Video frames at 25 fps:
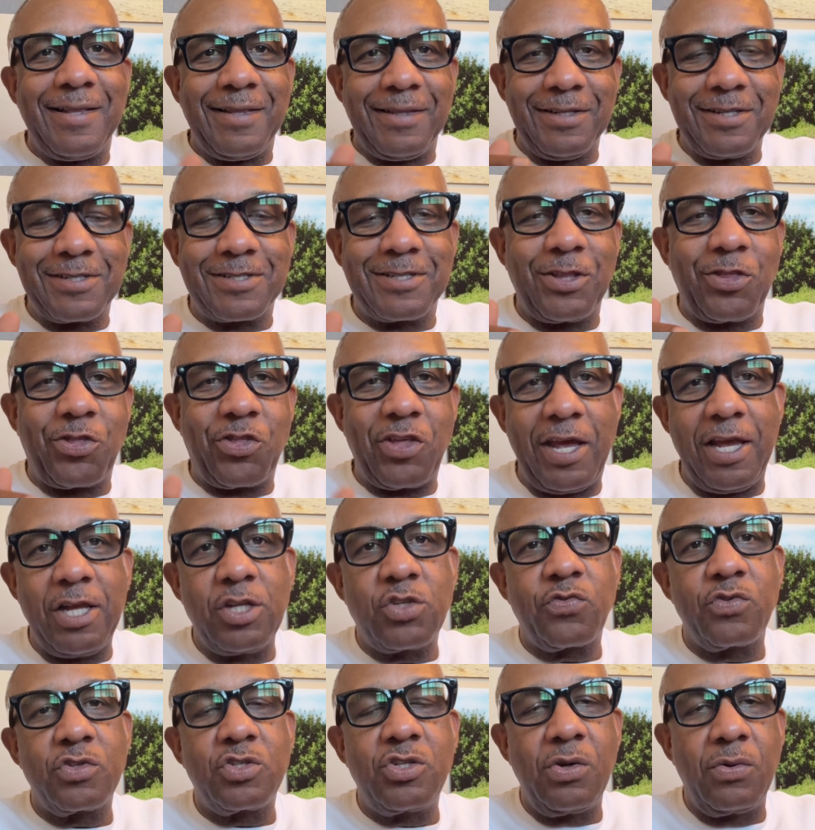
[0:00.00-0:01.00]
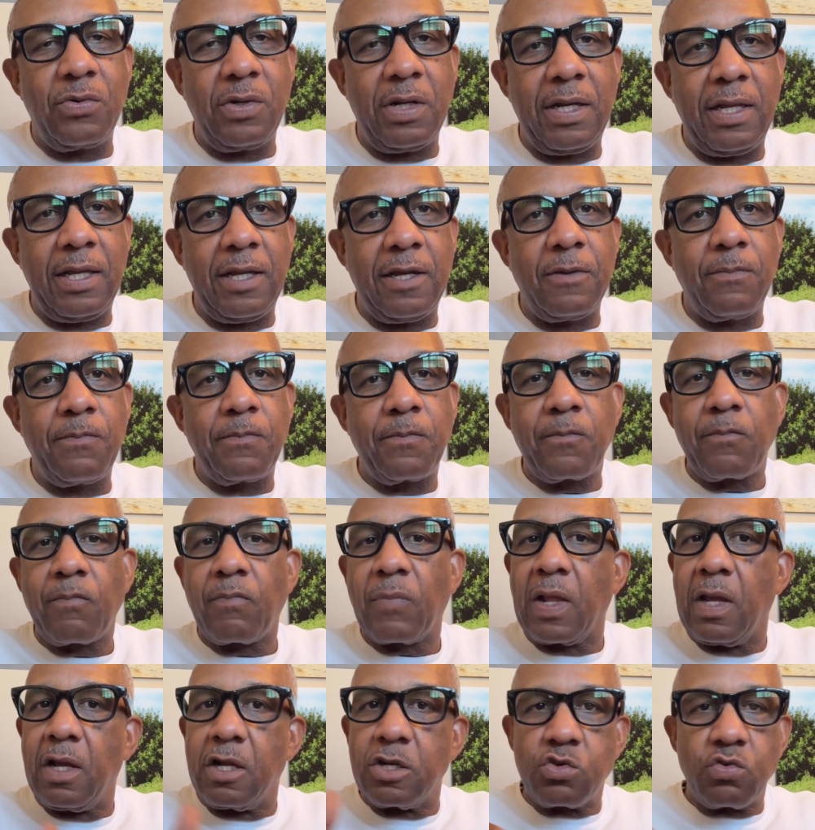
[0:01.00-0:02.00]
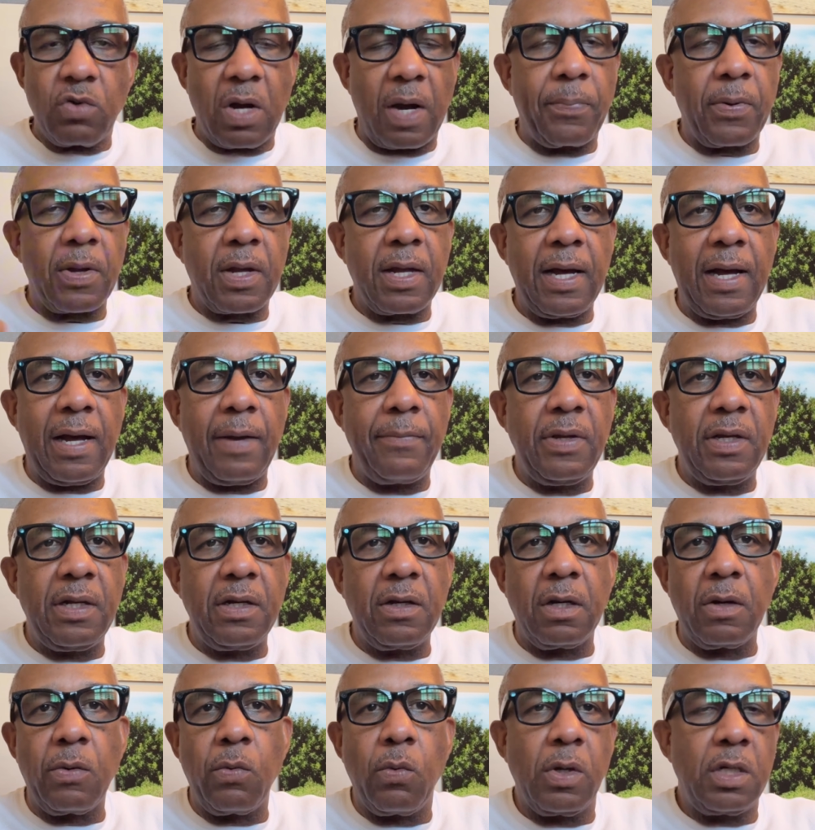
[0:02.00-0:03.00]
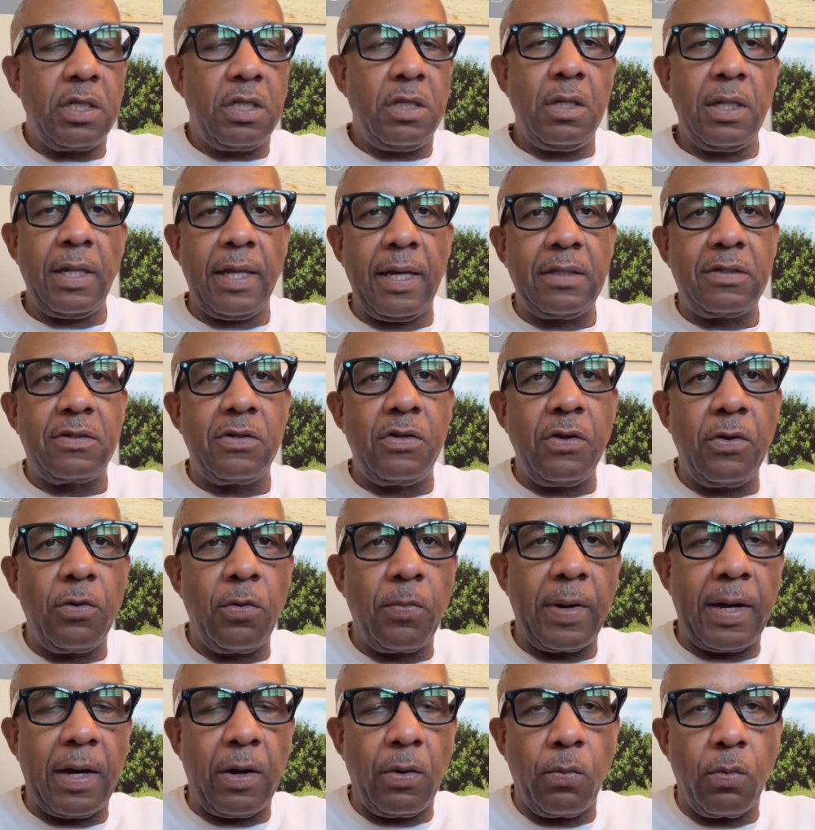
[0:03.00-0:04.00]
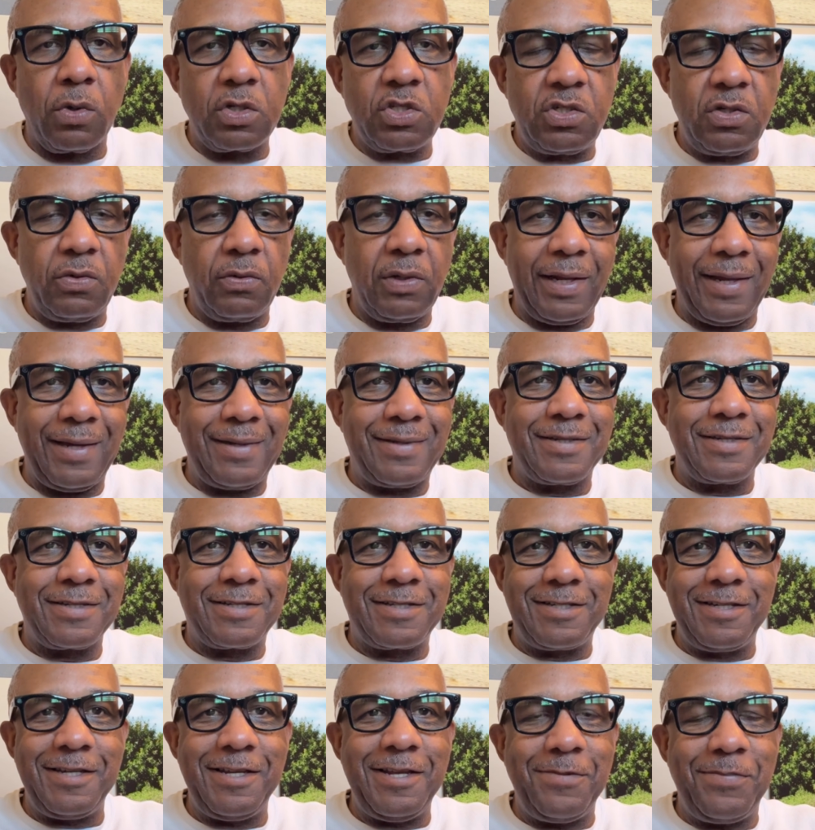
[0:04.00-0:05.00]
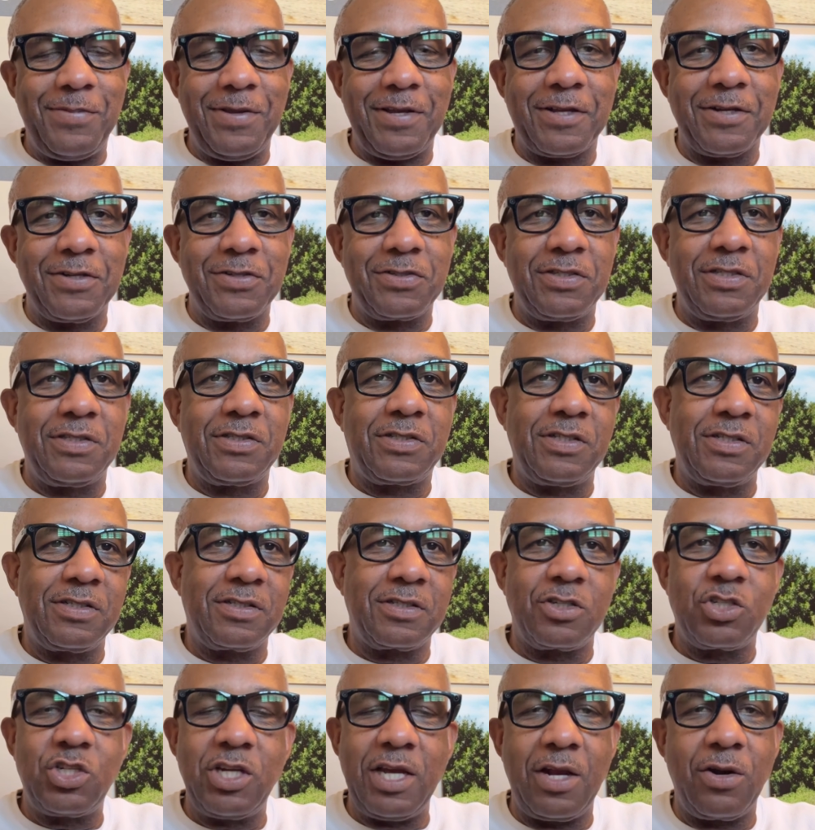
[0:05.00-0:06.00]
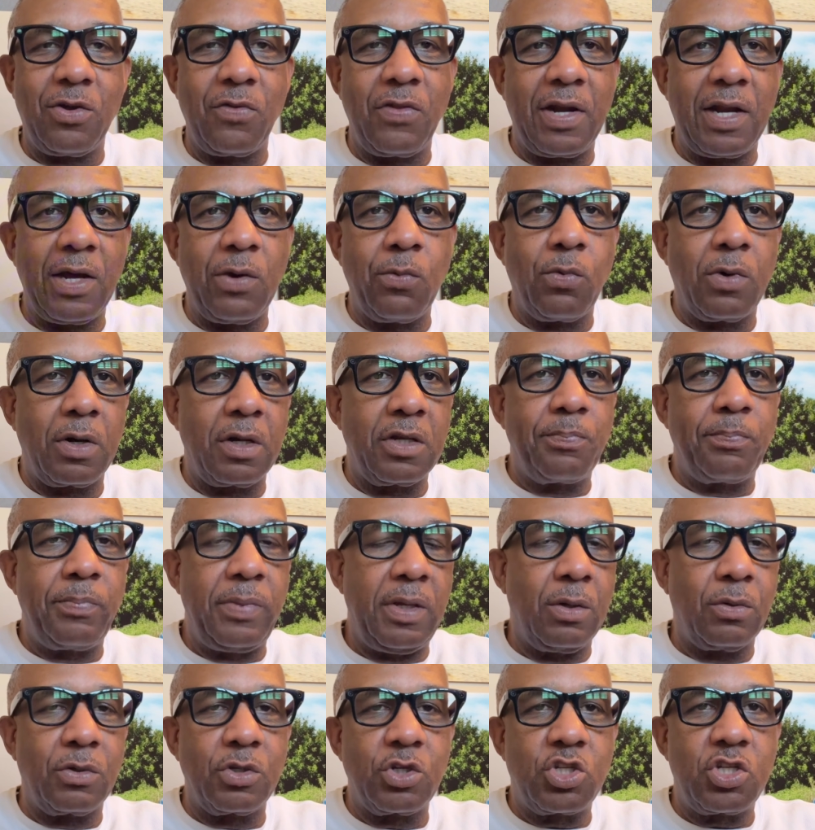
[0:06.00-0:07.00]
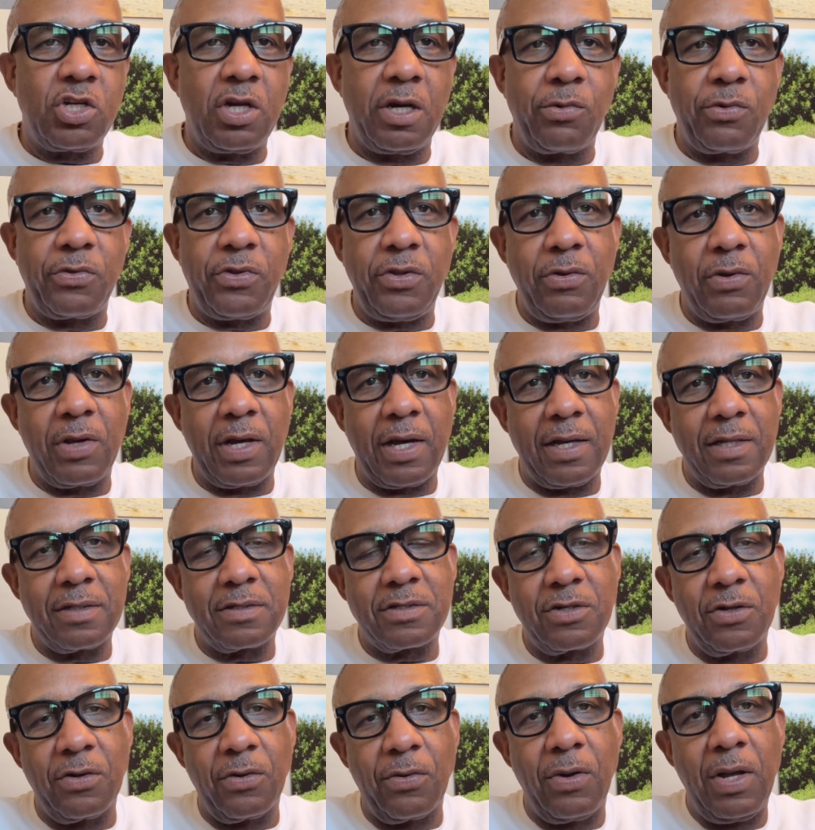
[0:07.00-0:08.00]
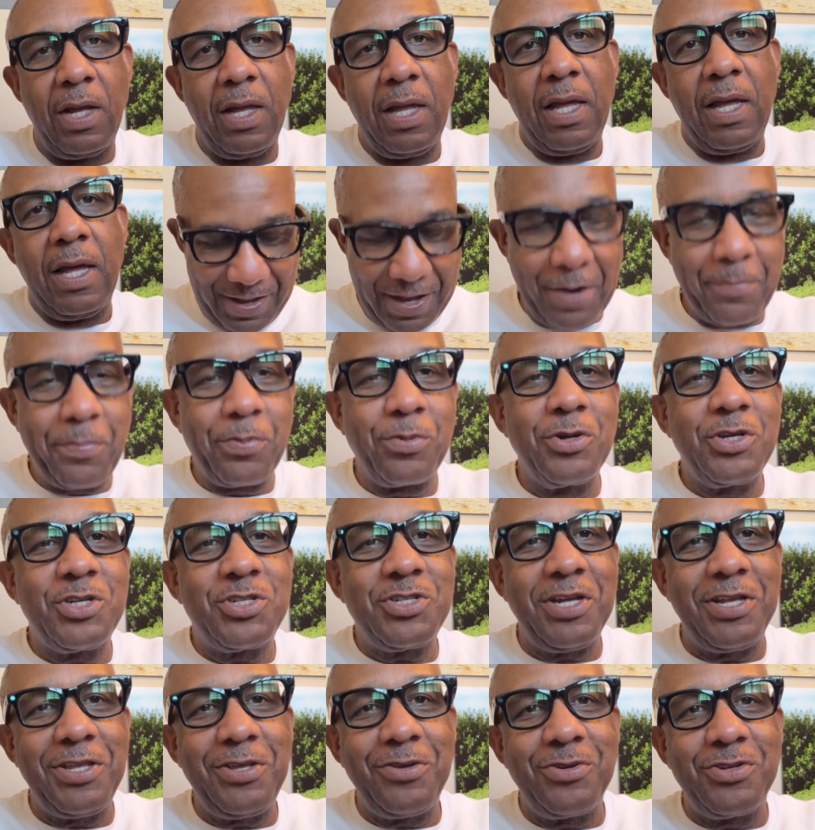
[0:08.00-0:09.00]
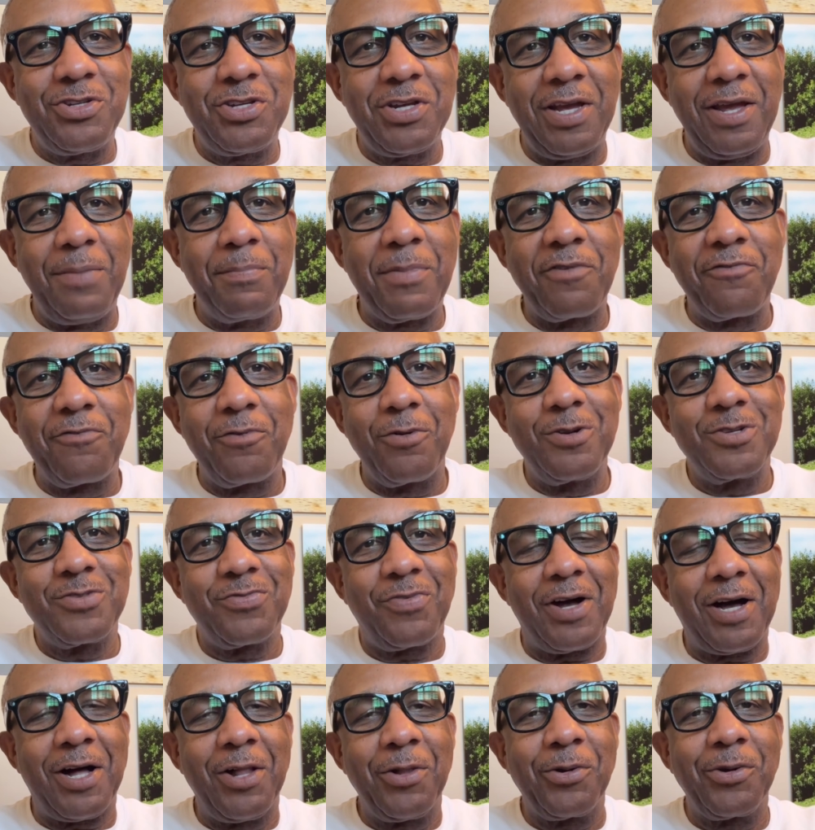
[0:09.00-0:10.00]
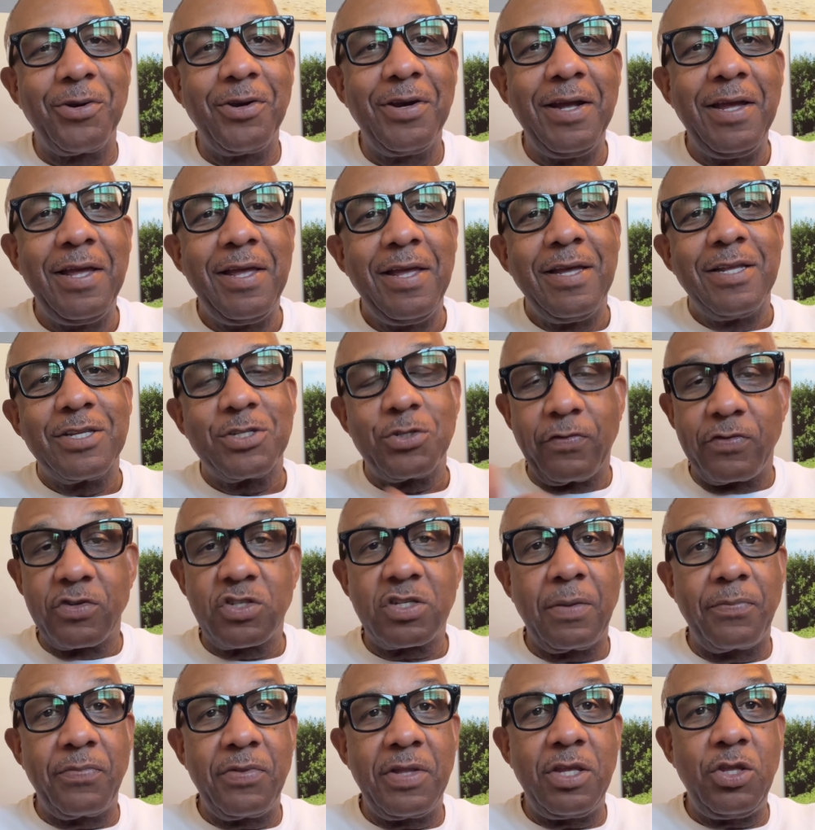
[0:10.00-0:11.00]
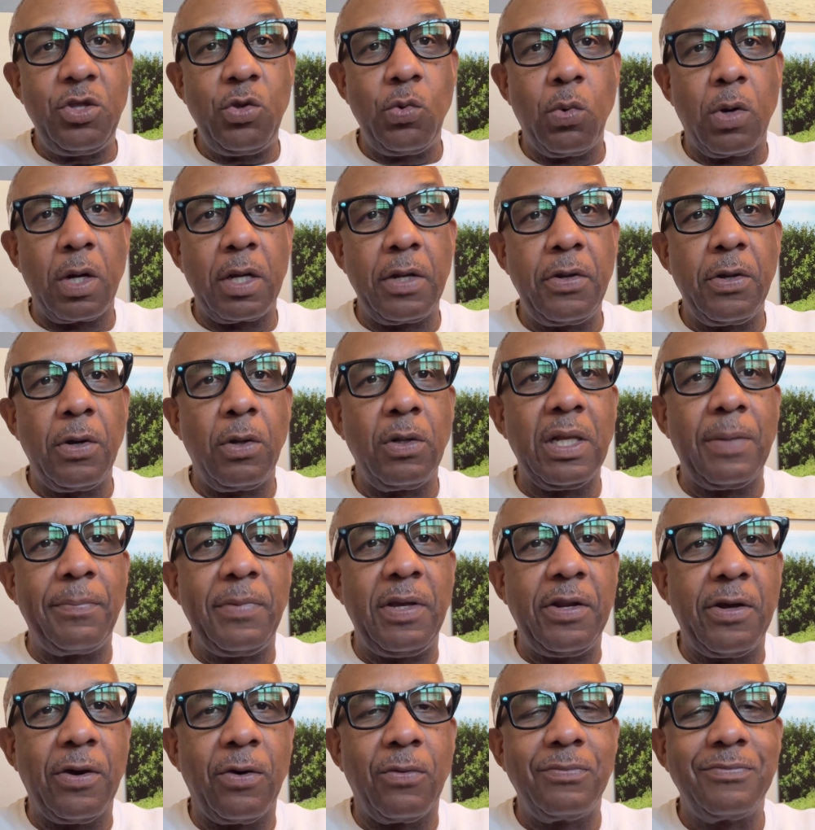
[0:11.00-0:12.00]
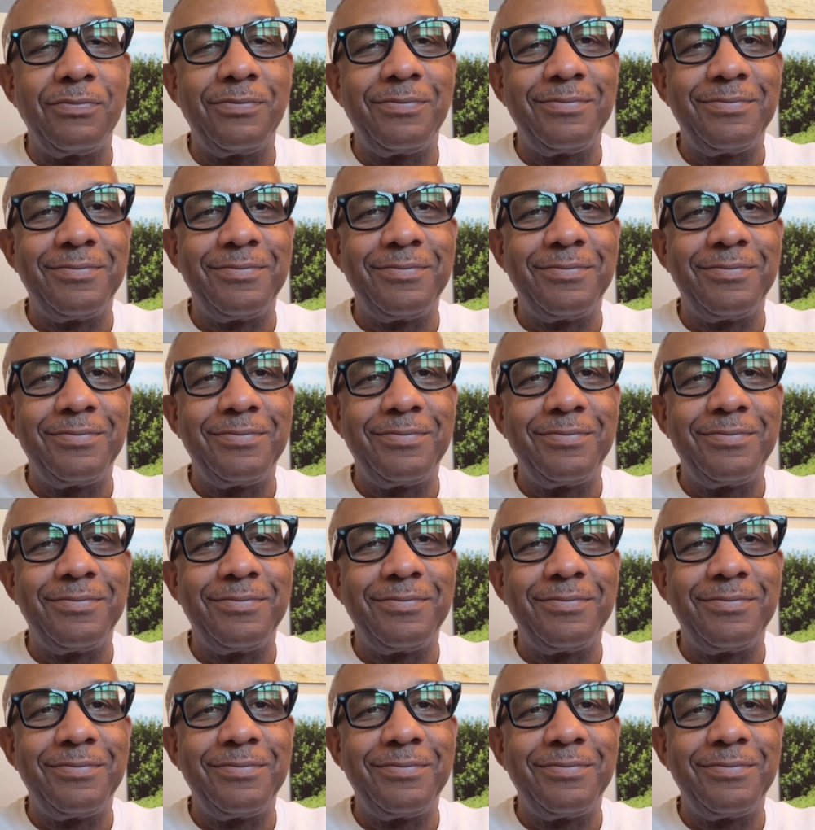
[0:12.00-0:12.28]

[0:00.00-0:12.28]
Listen, thanks for tuning in. Drop a comment on what you'd like to know about, what you'd like to see, because this is a channel that I want to be able to share with you guys. So I appreciate you, Jay, my first follower. So if there's something that you want to know, let me know.